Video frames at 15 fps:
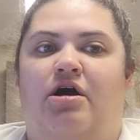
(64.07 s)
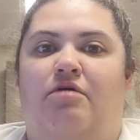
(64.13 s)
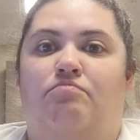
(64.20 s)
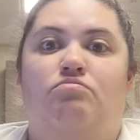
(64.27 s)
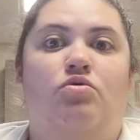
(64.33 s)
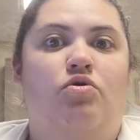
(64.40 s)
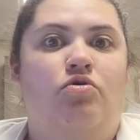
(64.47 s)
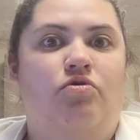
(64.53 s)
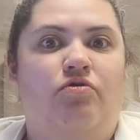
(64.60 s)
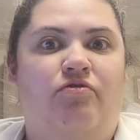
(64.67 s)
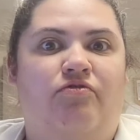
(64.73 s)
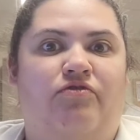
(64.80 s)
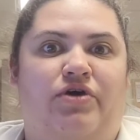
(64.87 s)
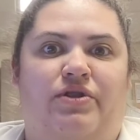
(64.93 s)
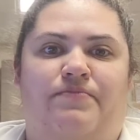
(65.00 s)

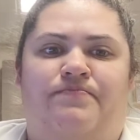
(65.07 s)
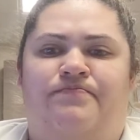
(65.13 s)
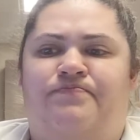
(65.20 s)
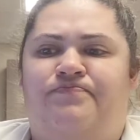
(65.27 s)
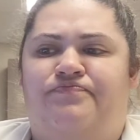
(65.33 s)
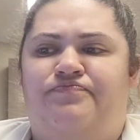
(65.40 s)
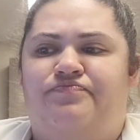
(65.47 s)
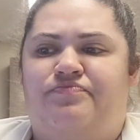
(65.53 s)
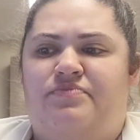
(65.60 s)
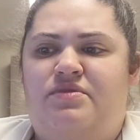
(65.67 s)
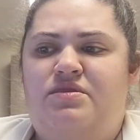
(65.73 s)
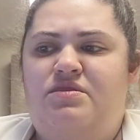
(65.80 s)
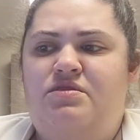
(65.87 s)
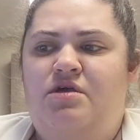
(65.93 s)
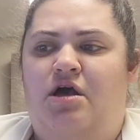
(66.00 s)
move, and
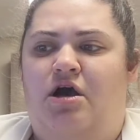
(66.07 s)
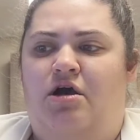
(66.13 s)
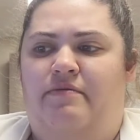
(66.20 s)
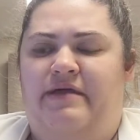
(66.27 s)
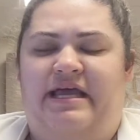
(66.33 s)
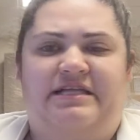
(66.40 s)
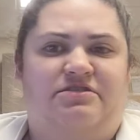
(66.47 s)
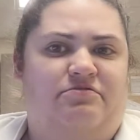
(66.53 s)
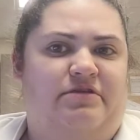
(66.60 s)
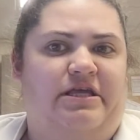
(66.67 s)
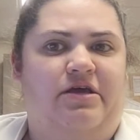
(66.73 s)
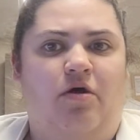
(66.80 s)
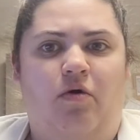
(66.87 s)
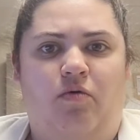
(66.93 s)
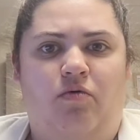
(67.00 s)
it gets really
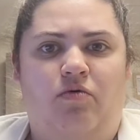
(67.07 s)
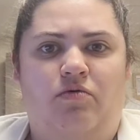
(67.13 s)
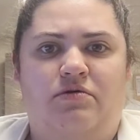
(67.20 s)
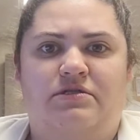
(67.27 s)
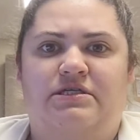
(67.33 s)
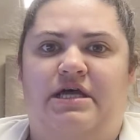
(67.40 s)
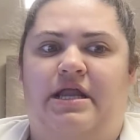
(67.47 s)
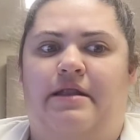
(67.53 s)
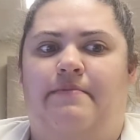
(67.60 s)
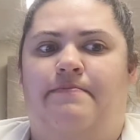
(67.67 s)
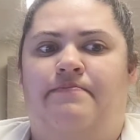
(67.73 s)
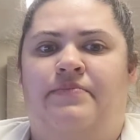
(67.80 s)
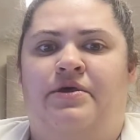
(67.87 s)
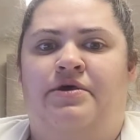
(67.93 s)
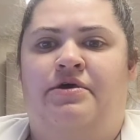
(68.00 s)
cold, and
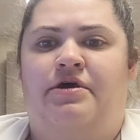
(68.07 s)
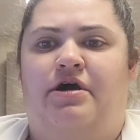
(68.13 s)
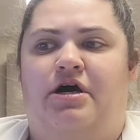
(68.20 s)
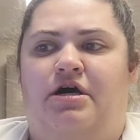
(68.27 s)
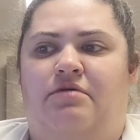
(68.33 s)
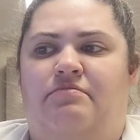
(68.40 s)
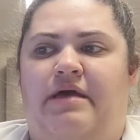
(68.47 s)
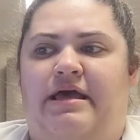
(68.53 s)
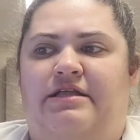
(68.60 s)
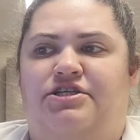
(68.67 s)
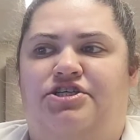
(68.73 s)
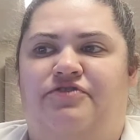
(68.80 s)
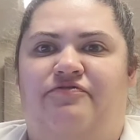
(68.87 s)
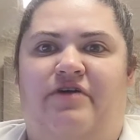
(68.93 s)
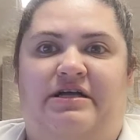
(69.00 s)

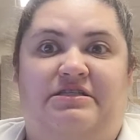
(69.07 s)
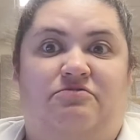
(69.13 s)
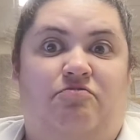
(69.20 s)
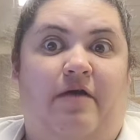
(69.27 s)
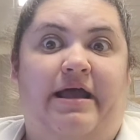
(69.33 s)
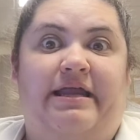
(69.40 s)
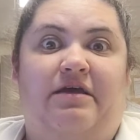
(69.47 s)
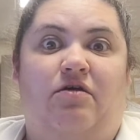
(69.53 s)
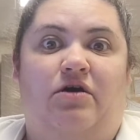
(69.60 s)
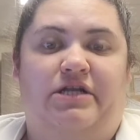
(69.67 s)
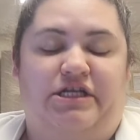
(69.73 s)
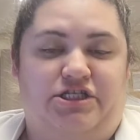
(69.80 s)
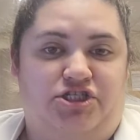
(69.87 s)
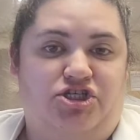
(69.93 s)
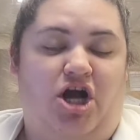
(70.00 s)
she finds writing on
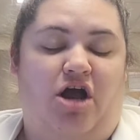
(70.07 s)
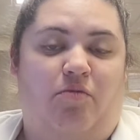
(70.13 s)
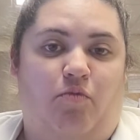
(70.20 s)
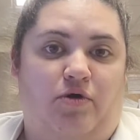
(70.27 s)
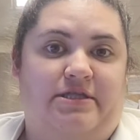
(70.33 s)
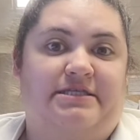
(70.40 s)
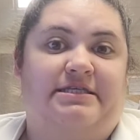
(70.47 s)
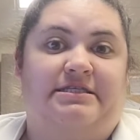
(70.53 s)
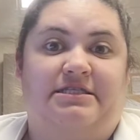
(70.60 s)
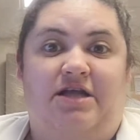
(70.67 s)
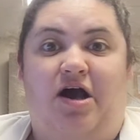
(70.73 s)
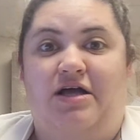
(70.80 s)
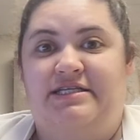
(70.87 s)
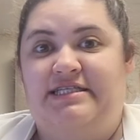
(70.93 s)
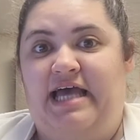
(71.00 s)
his chalkboard that says
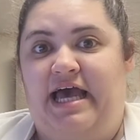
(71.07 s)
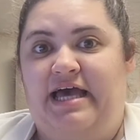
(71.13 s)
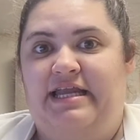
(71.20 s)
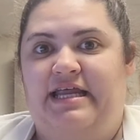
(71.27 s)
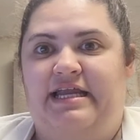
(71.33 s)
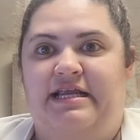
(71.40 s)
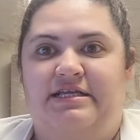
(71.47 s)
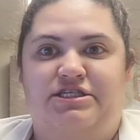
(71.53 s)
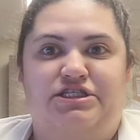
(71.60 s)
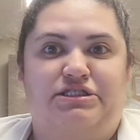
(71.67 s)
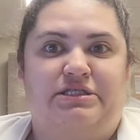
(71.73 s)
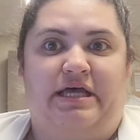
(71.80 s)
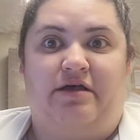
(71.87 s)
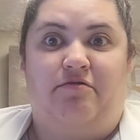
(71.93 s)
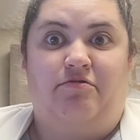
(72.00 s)
"not dead," and
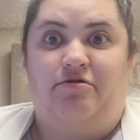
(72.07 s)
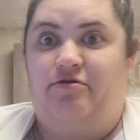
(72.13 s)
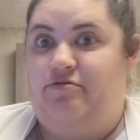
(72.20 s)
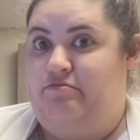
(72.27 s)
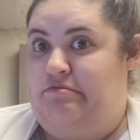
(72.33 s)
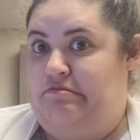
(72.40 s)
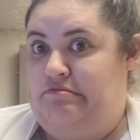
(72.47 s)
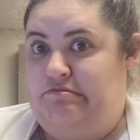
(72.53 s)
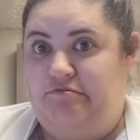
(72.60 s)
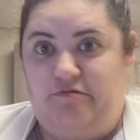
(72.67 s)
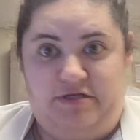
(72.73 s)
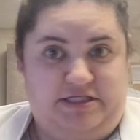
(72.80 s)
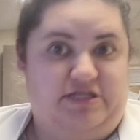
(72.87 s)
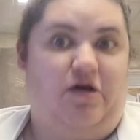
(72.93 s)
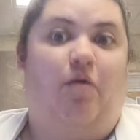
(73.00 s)
she's like,
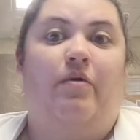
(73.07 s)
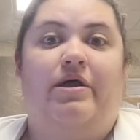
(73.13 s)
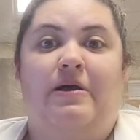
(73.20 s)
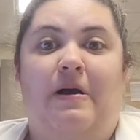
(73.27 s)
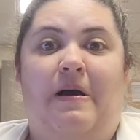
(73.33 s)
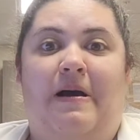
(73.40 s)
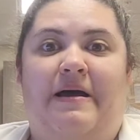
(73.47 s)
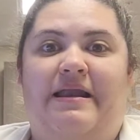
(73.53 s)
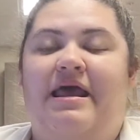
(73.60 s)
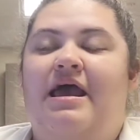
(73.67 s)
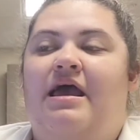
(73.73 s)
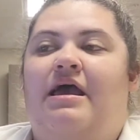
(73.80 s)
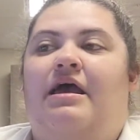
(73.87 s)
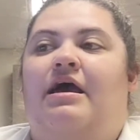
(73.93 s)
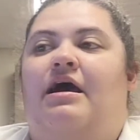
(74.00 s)
"What's going on?"
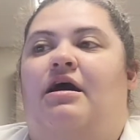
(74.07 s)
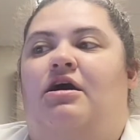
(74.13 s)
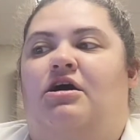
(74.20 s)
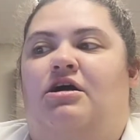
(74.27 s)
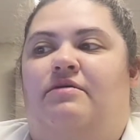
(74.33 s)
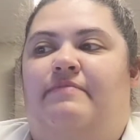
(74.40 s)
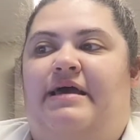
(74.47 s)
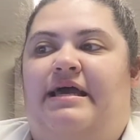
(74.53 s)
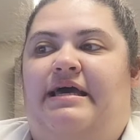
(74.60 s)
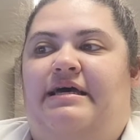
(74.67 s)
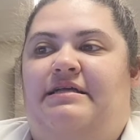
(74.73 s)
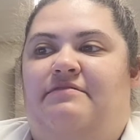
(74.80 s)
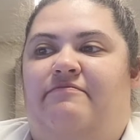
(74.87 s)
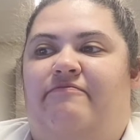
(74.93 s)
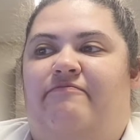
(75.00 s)

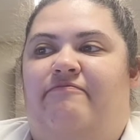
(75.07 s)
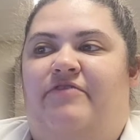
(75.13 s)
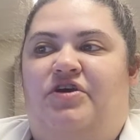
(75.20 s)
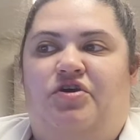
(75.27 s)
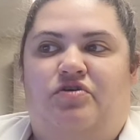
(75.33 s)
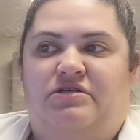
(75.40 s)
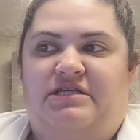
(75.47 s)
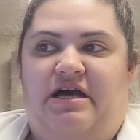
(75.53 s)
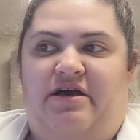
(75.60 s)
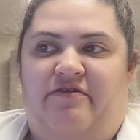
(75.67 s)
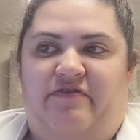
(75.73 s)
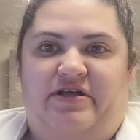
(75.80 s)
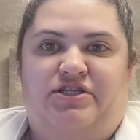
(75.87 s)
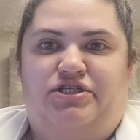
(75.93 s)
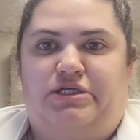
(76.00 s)
And figures out
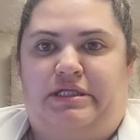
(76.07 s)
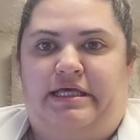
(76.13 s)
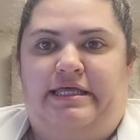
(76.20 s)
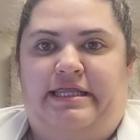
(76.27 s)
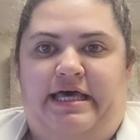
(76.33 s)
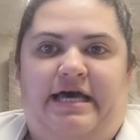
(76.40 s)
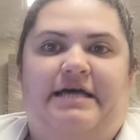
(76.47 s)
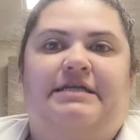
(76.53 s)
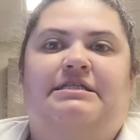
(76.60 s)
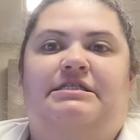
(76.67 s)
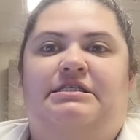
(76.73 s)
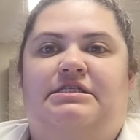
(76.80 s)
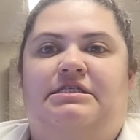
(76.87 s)
eventually that